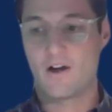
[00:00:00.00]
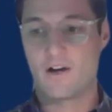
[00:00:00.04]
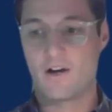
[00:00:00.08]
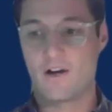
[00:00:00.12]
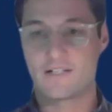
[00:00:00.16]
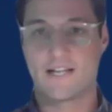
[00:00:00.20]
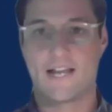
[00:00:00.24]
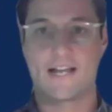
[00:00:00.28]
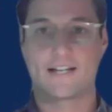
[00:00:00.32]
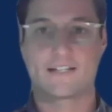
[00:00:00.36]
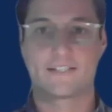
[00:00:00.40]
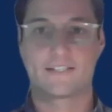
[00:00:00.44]
our
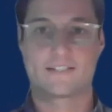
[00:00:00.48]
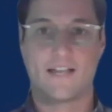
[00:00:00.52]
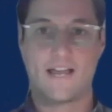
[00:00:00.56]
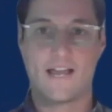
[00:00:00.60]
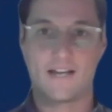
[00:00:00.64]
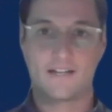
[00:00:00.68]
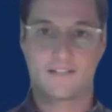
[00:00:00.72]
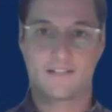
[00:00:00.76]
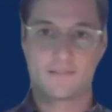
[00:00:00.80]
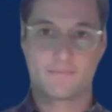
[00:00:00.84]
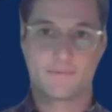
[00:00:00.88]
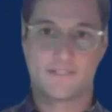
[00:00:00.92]
tech
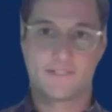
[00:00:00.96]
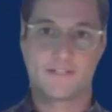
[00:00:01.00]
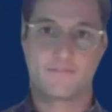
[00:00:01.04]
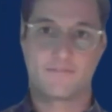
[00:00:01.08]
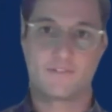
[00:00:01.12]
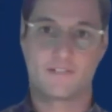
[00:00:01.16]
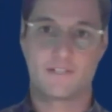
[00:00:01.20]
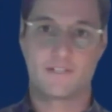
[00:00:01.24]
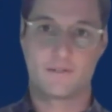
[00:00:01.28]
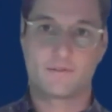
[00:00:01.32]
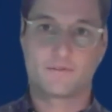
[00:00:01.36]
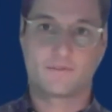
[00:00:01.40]
stack,
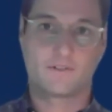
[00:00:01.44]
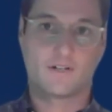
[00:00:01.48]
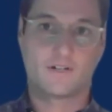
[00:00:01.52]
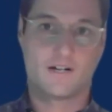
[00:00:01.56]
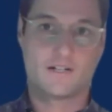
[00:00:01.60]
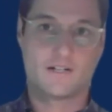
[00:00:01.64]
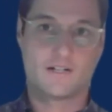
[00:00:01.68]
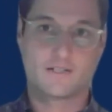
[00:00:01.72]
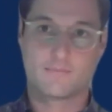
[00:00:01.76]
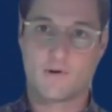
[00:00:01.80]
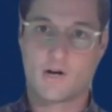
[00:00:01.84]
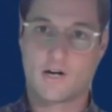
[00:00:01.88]
specifically with
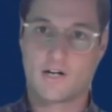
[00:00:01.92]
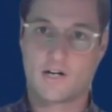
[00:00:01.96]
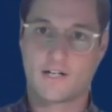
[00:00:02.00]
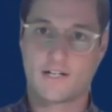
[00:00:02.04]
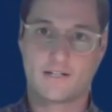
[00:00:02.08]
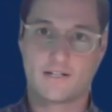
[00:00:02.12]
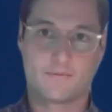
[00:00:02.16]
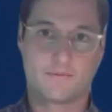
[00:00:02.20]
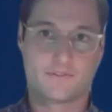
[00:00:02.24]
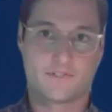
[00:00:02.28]
regards to marketing,